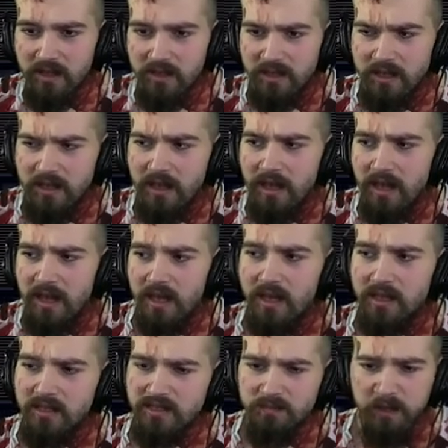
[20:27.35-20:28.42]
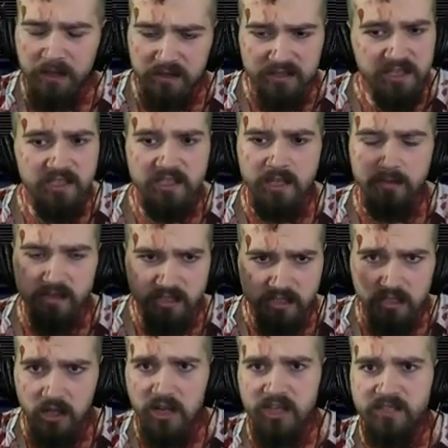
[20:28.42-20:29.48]
The speaker system does
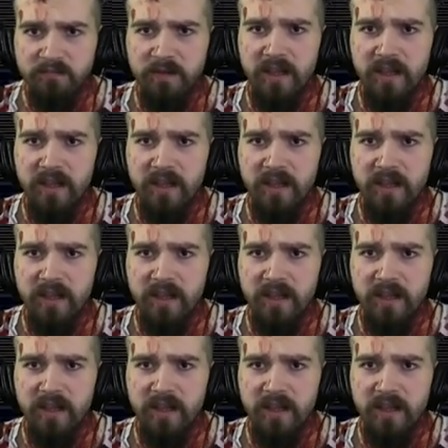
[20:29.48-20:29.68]
not